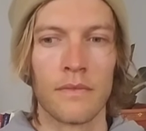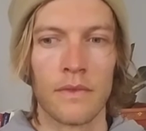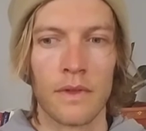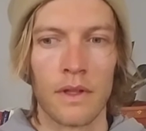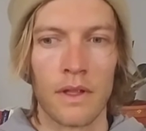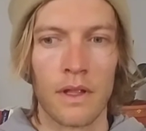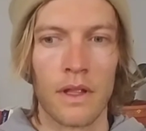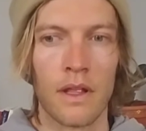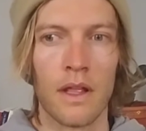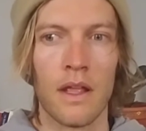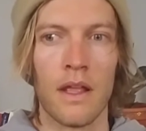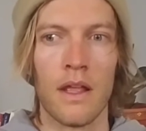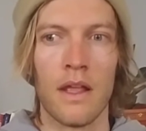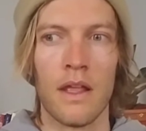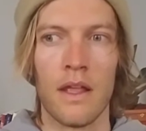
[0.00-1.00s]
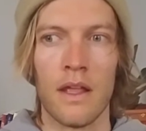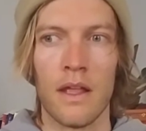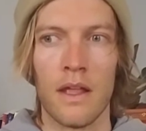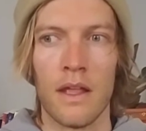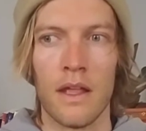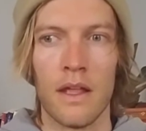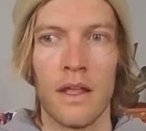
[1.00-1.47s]

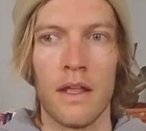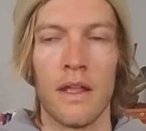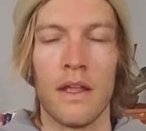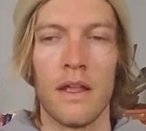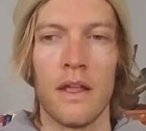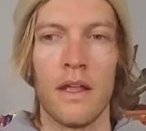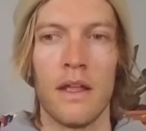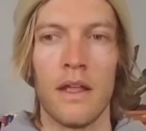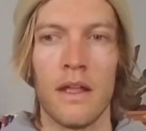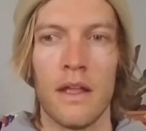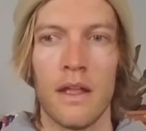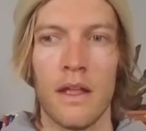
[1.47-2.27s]
(no one is talking)